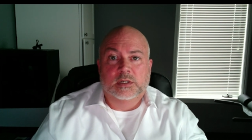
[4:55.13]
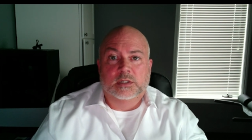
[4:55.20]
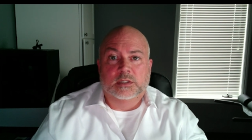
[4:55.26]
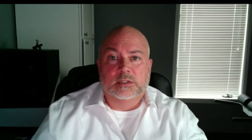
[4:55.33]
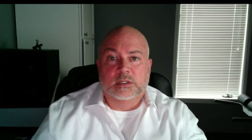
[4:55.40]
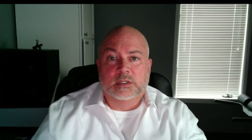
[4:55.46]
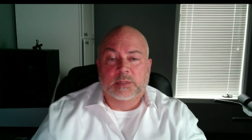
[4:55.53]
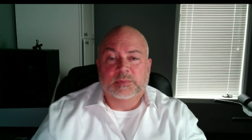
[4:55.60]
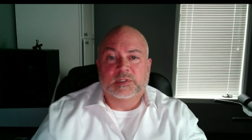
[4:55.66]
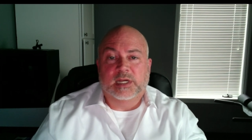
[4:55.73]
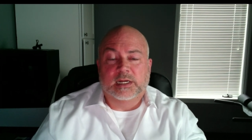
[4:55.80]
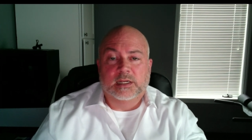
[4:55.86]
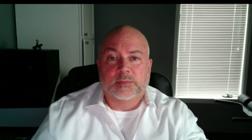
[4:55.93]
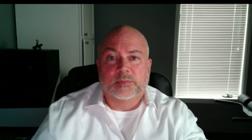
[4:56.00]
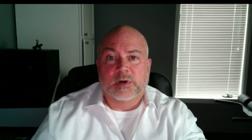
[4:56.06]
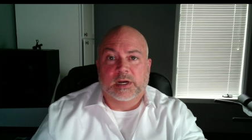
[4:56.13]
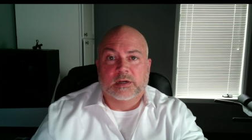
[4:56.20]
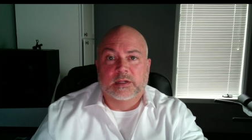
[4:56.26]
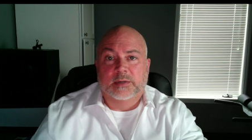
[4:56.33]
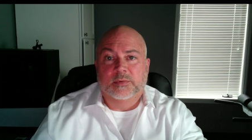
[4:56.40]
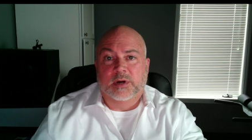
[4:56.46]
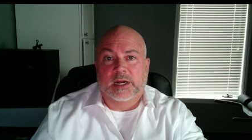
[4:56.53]
The glipizide, glimepiride,
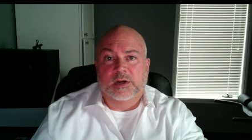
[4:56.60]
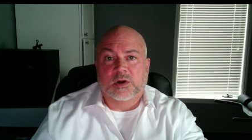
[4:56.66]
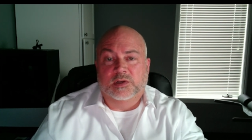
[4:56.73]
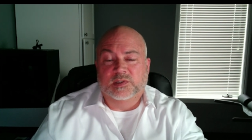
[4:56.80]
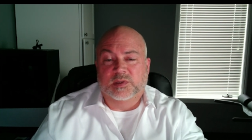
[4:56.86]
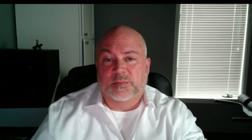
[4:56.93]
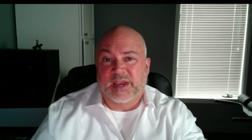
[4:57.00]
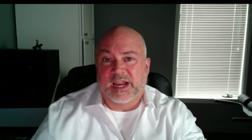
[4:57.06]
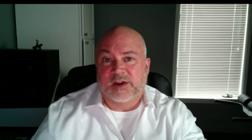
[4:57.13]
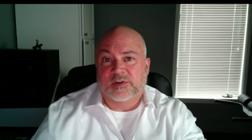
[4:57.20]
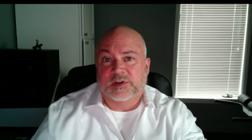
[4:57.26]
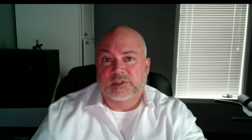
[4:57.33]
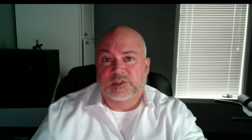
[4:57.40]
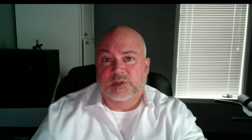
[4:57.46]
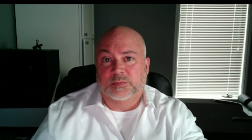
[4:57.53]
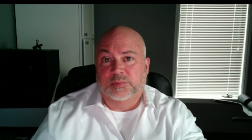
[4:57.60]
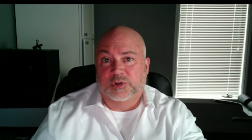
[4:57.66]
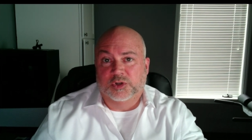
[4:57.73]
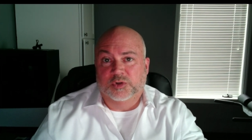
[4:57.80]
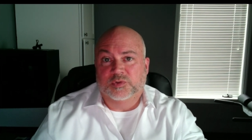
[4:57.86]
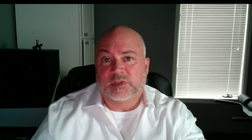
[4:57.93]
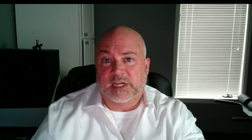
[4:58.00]
and glyburide cause the pancreas to
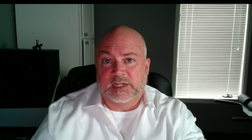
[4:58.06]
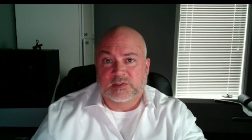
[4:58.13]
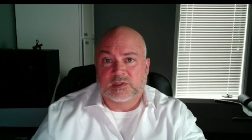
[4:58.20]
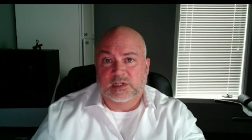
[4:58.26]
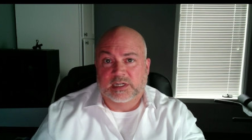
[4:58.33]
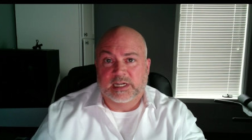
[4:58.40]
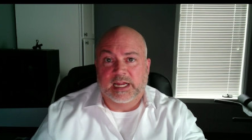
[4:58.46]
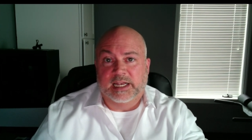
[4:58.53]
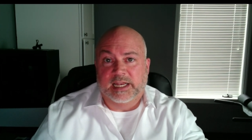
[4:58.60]
produce insulin,